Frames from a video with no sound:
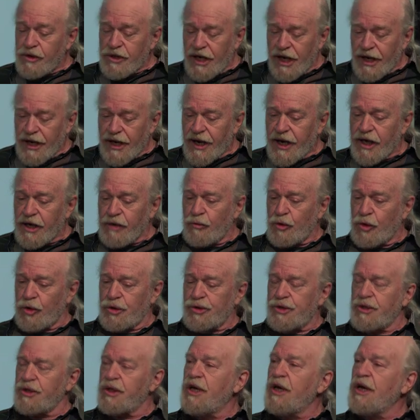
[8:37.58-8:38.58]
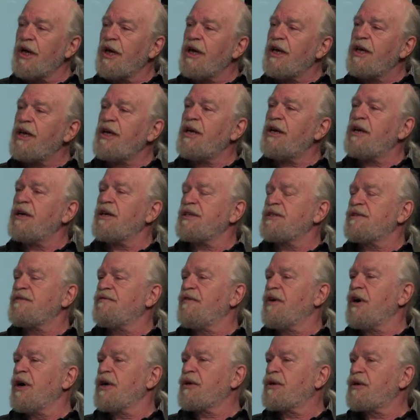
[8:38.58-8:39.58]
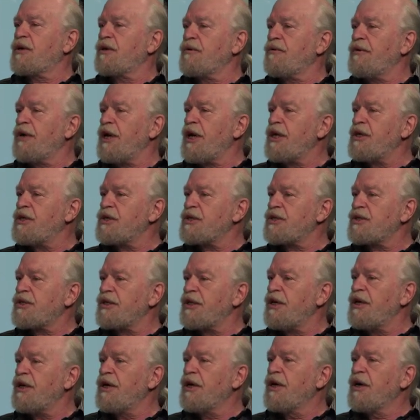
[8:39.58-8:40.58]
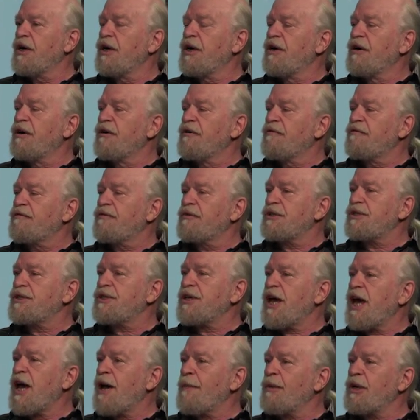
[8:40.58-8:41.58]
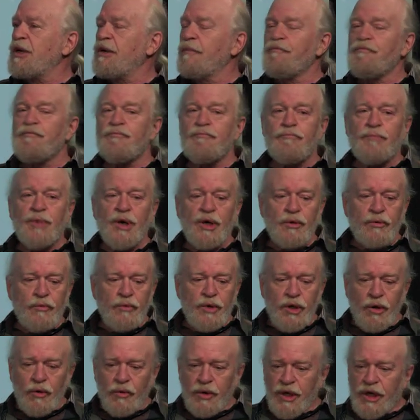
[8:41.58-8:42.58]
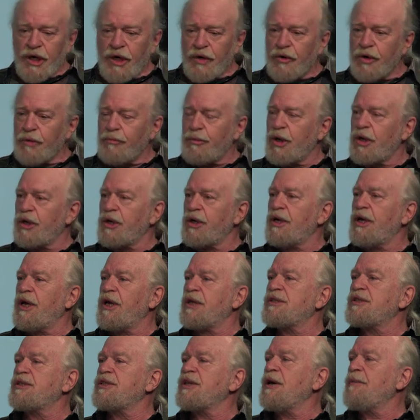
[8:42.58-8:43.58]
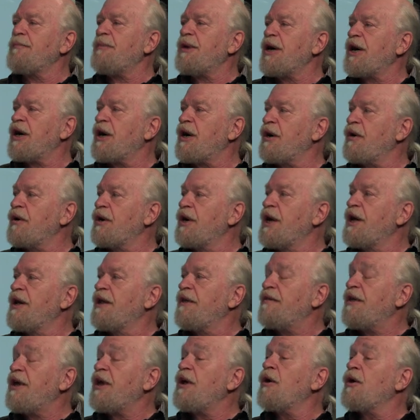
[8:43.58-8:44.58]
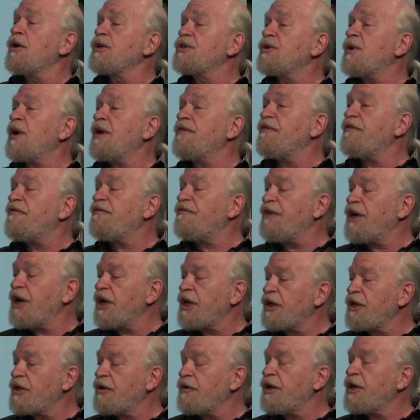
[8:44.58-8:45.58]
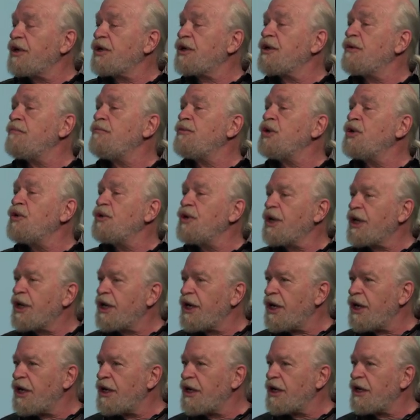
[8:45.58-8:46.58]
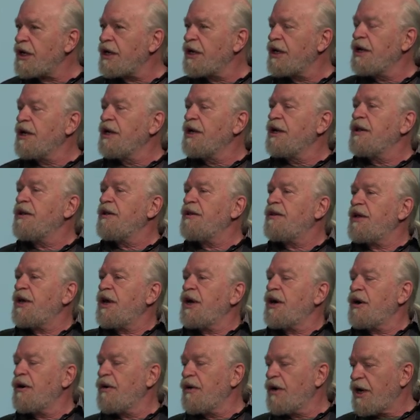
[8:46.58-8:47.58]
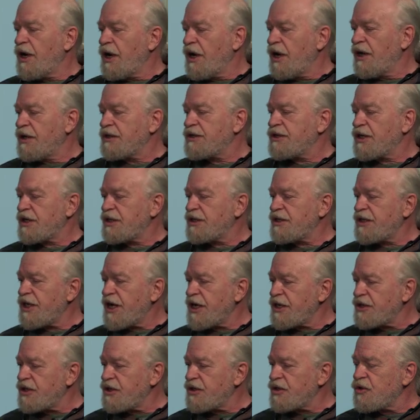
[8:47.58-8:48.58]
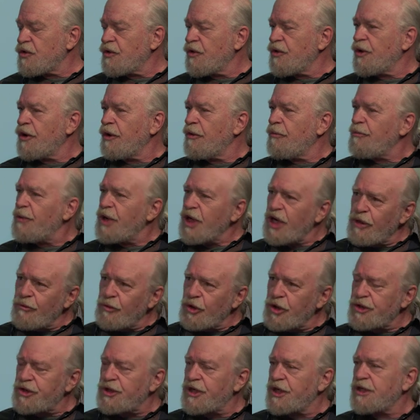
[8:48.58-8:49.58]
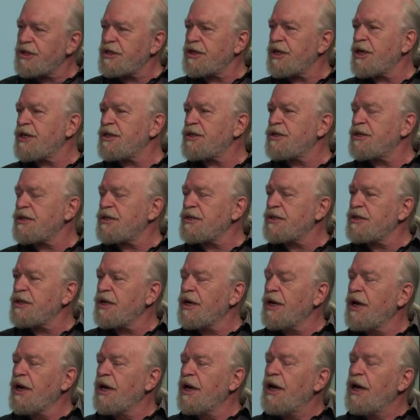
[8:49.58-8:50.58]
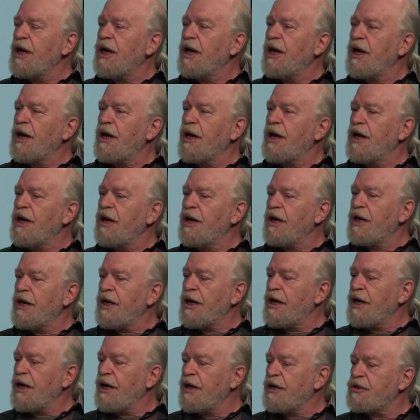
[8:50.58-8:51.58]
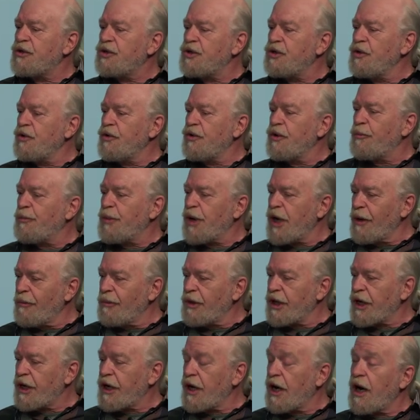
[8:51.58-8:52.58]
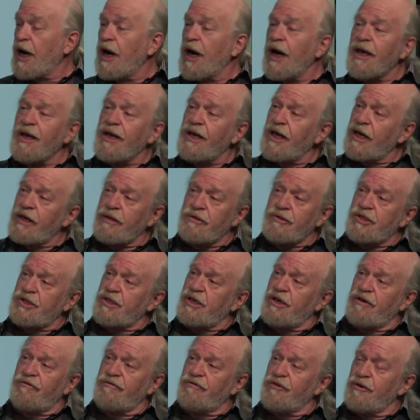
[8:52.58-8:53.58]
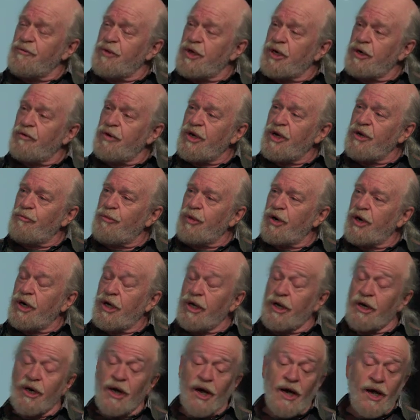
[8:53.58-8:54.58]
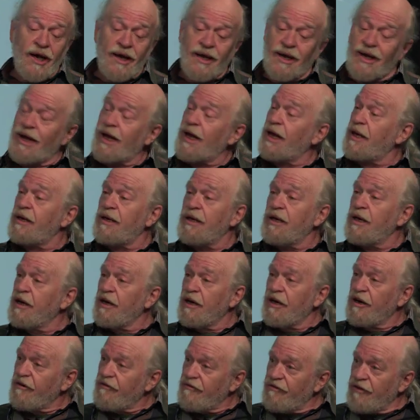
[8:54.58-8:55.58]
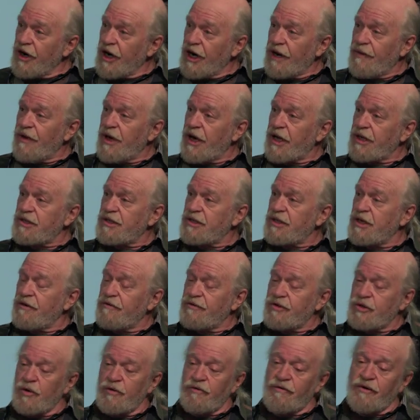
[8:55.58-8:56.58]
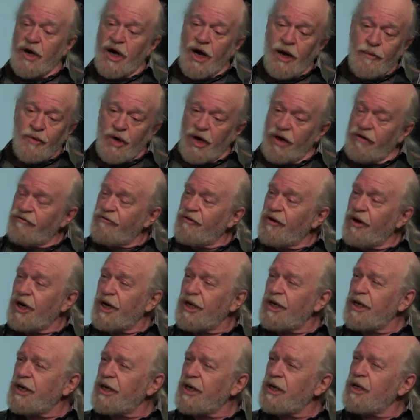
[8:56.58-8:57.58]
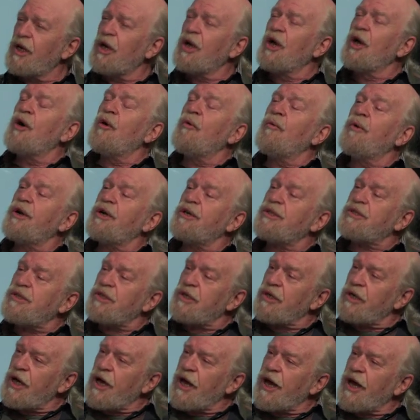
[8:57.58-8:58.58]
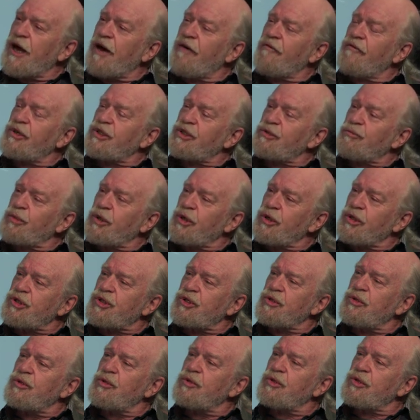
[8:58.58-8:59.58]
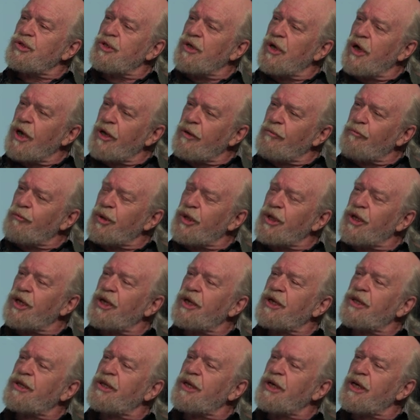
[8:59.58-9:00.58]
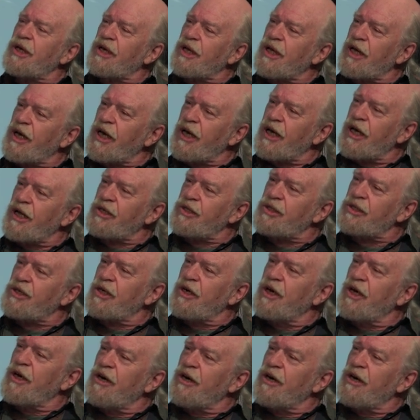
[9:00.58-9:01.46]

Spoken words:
take Adam Olson. He has fought courageously for salmon, but we don't hear about it. It's somehow they also have a failure in communicating their successes or their minimal successes to the public. I get stuff from the Green Party and I can't find that stuff. So if I'm not finding it, what is the average person who's not politically engaged